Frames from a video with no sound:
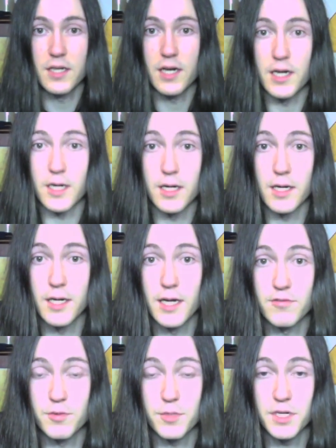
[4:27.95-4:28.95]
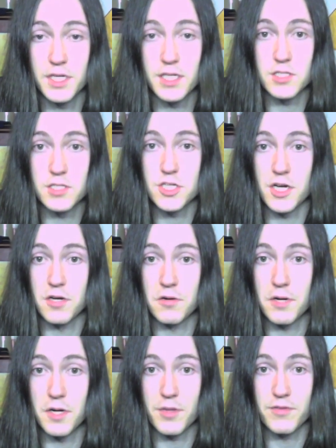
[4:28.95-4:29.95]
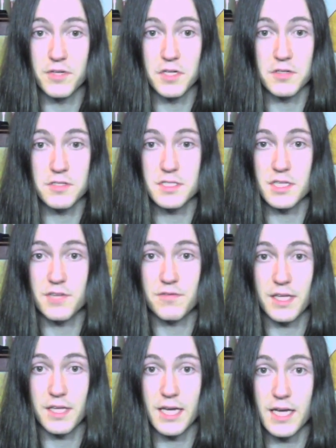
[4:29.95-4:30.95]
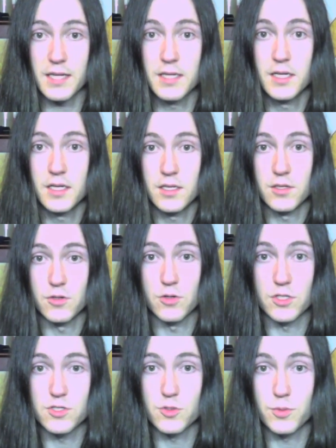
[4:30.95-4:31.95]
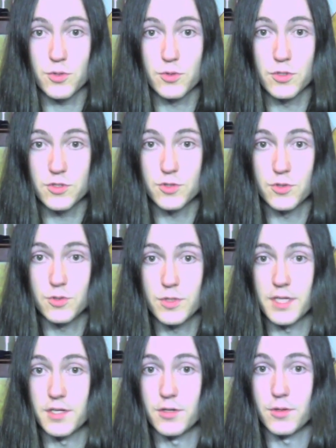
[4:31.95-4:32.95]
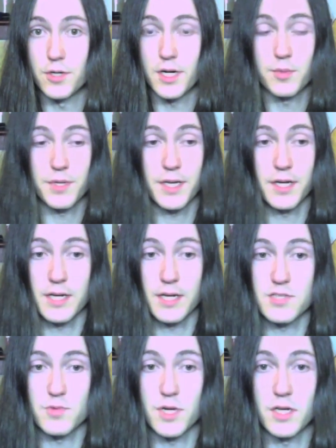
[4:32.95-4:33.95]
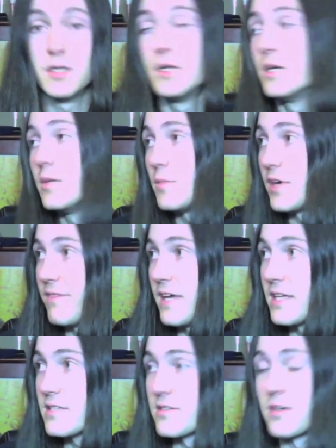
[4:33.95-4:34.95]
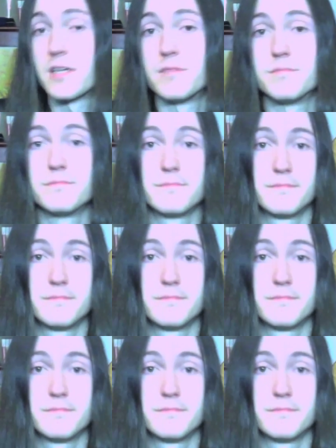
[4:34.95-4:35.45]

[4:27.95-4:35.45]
Everybody sharing around my videos and stuff like that, you're super cool too, and you are helping out as well. My fan's on.